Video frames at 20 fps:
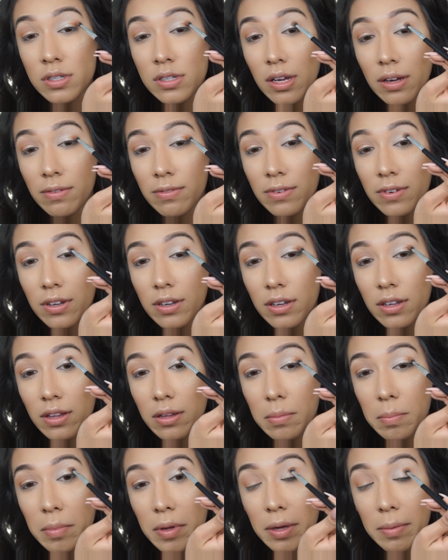definitely
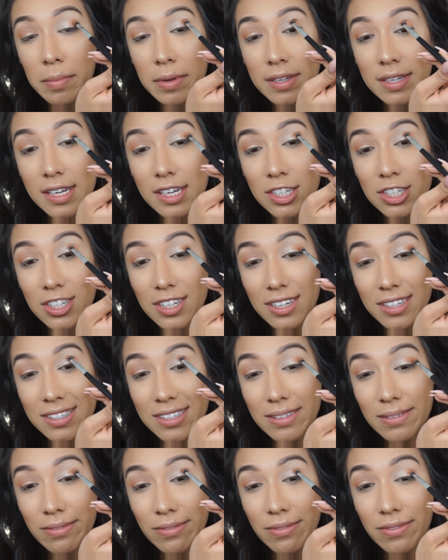the pigmentation
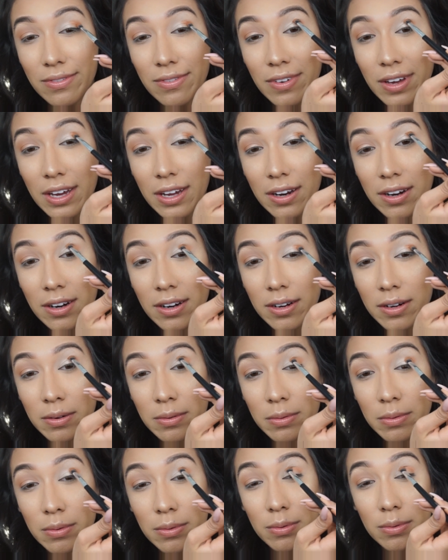is
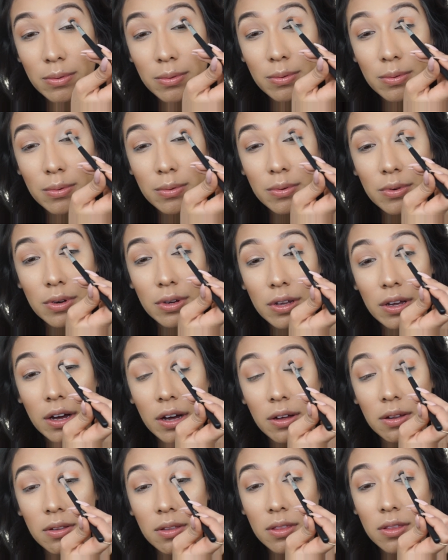very
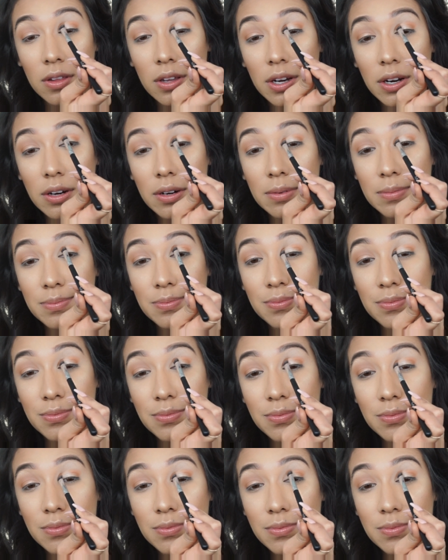out there.
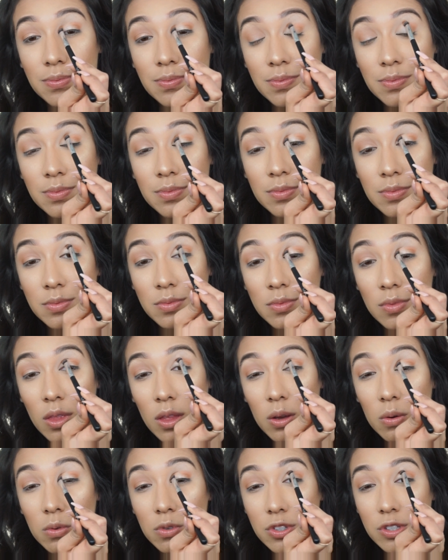
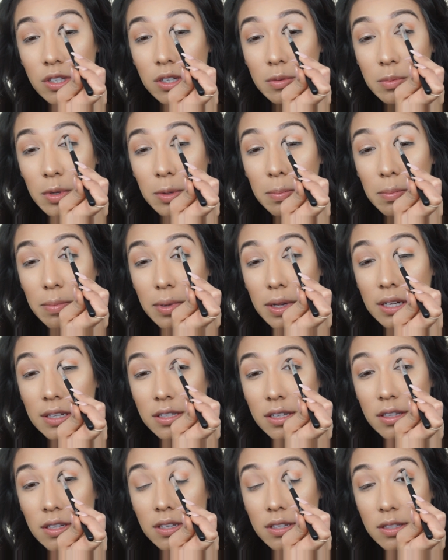We're just going to be
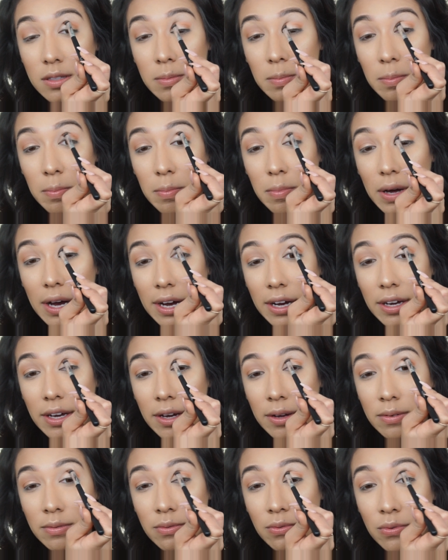blending this back
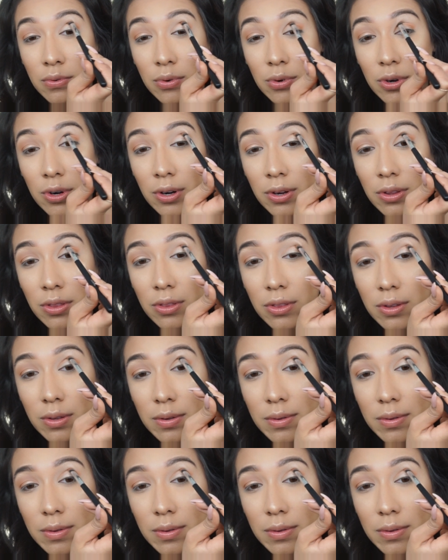and forth.